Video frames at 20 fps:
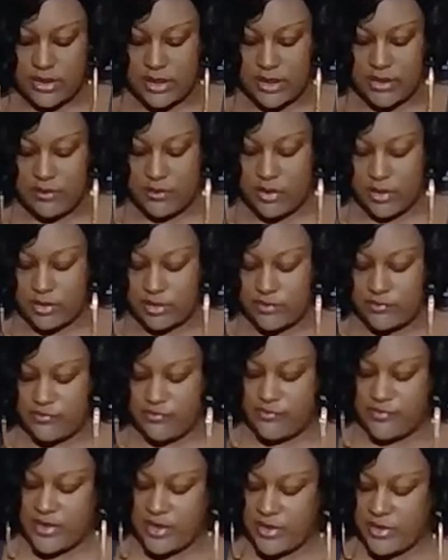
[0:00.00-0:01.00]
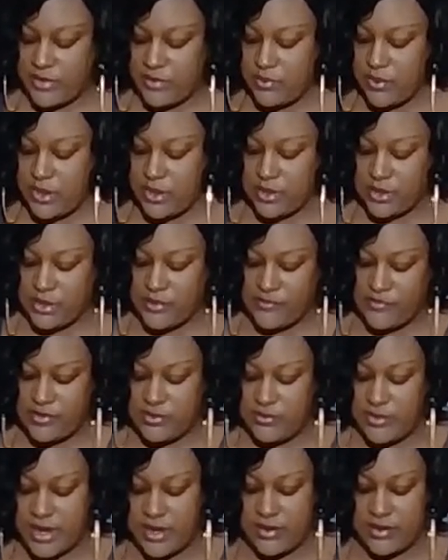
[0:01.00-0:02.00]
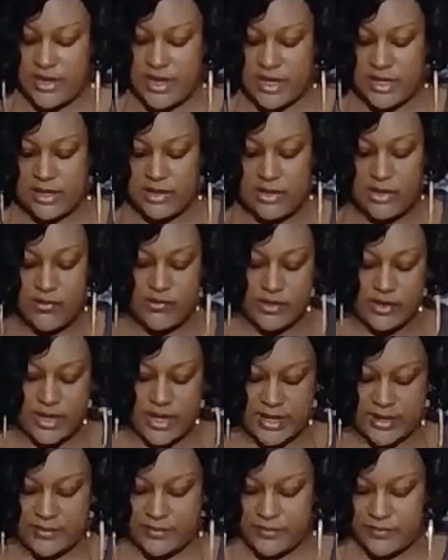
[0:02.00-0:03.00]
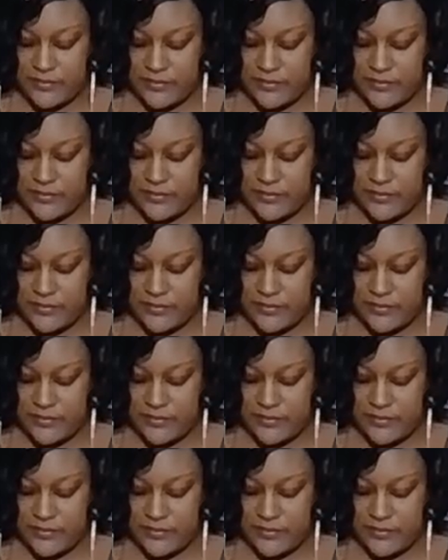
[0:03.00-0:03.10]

It works very well if you marinate it overnight.